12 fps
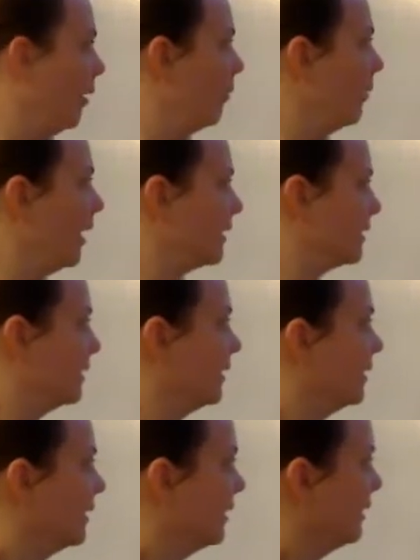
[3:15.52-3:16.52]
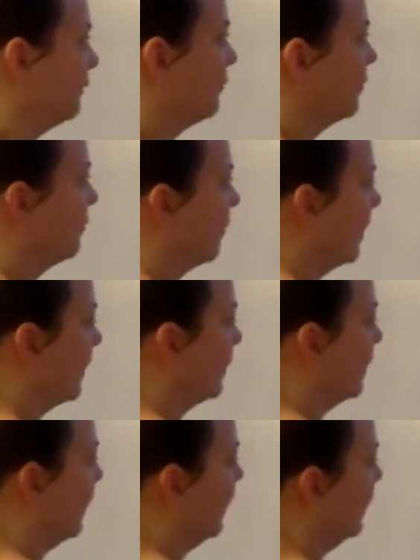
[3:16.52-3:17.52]
but if you write
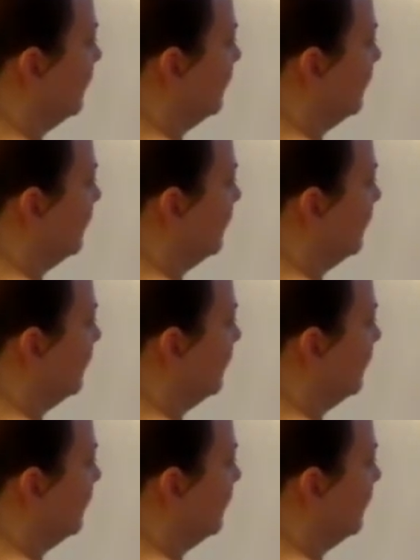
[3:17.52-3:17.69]
K